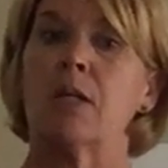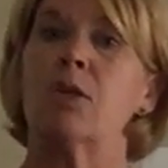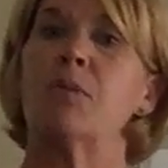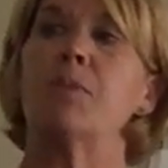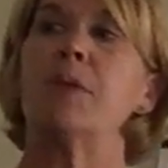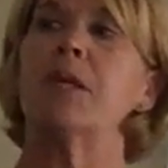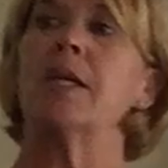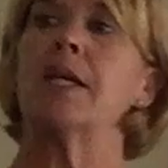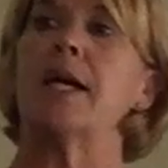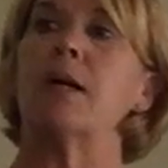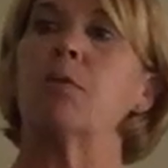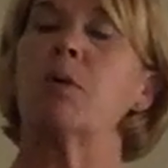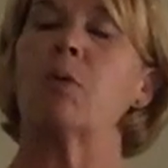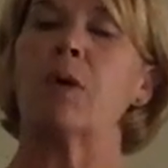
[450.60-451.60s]
Could be,
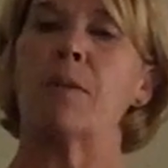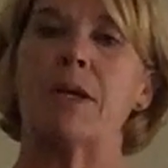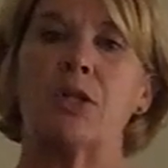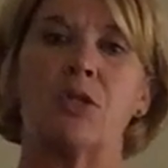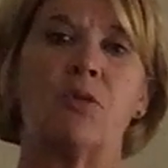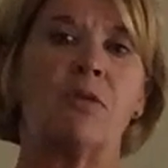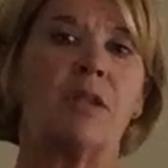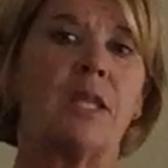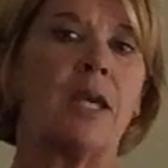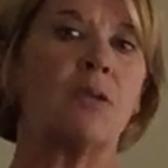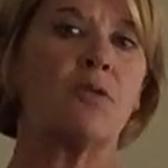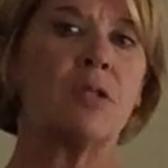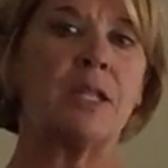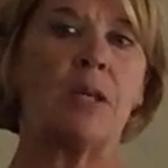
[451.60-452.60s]
we want to make sure that they
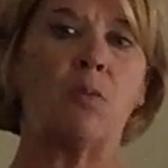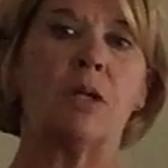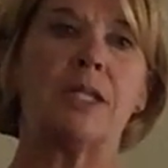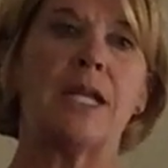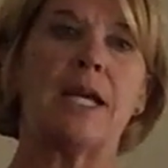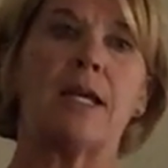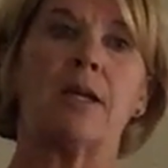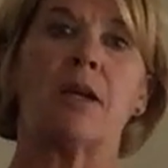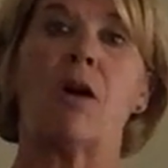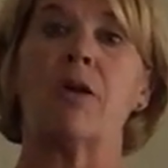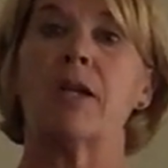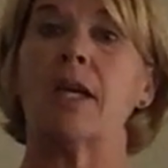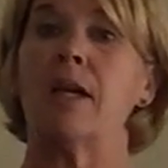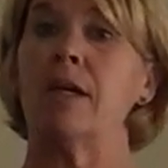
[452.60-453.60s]
understand what
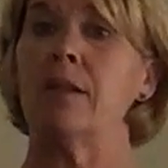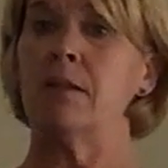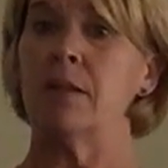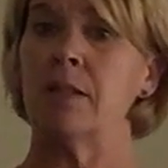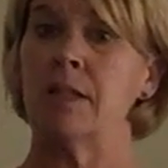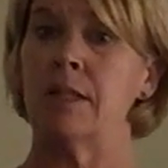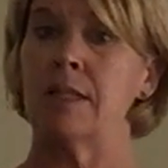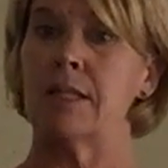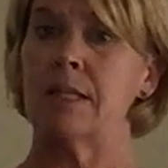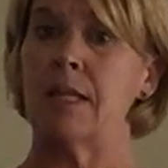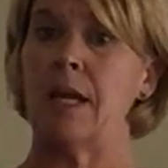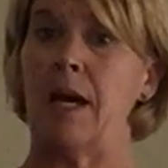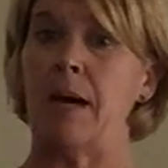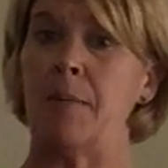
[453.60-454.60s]
tachycardia
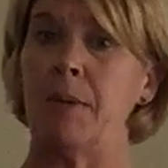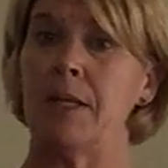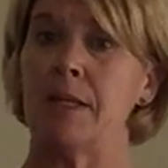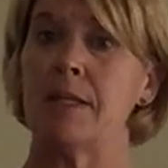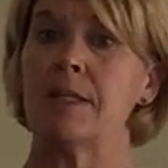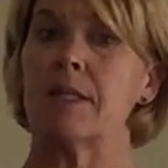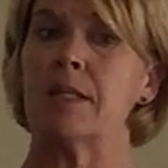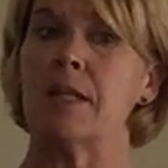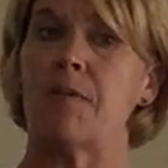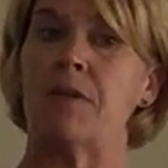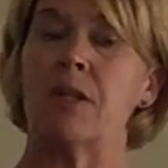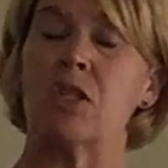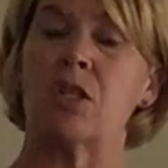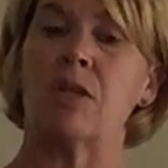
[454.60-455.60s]
is, the
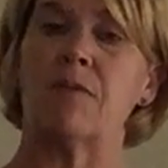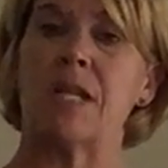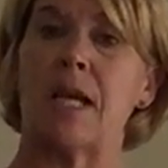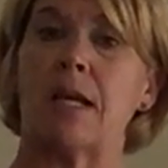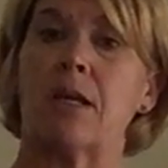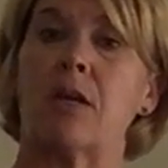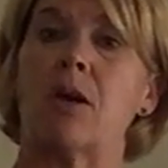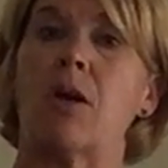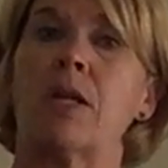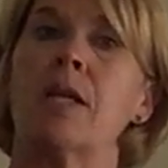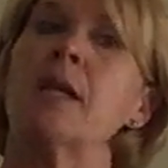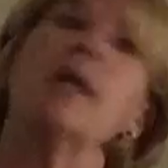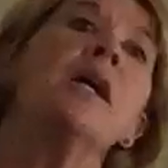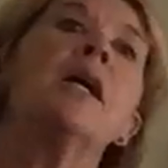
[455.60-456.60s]
definition of
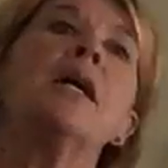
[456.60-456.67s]
tachycardia.